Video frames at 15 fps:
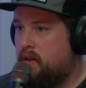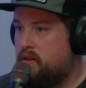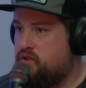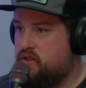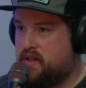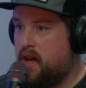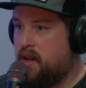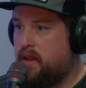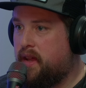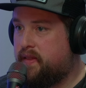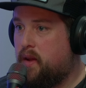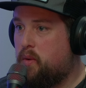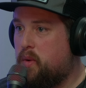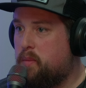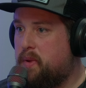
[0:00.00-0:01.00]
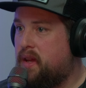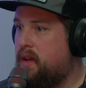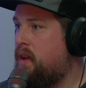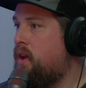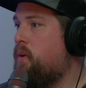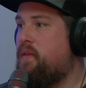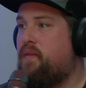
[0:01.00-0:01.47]
just kind of like there would be, you
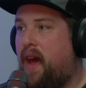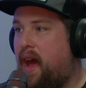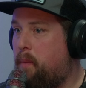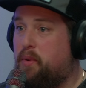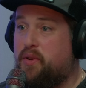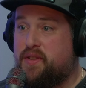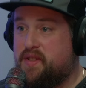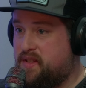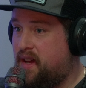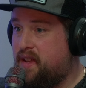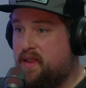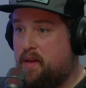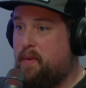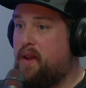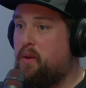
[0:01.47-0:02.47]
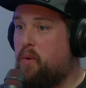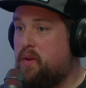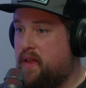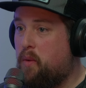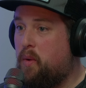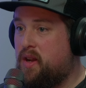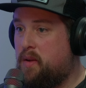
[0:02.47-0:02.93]
know, if Apple decided they made it when
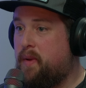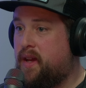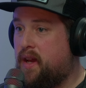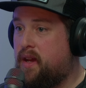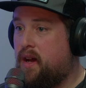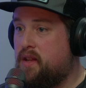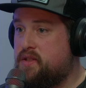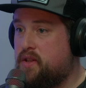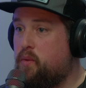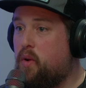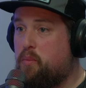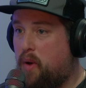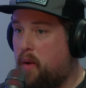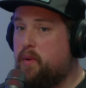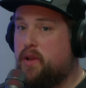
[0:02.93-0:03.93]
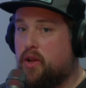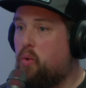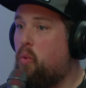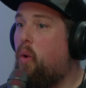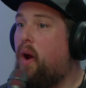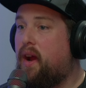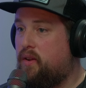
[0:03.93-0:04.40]
they wanted to make a console, it would probably look
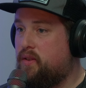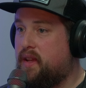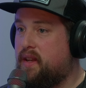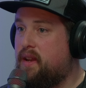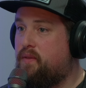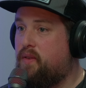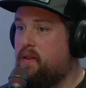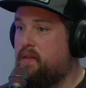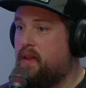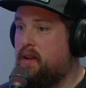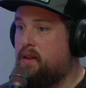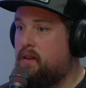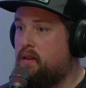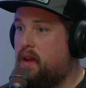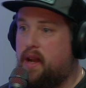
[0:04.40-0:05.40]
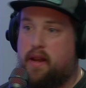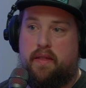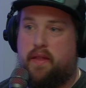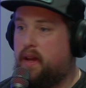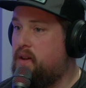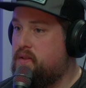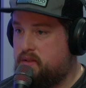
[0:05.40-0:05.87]
wildly different than
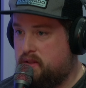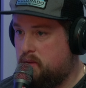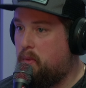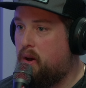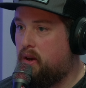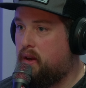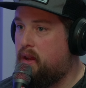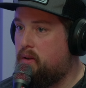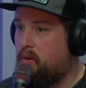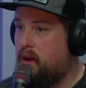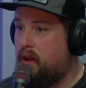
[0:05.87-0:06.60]
anything else in the market, right?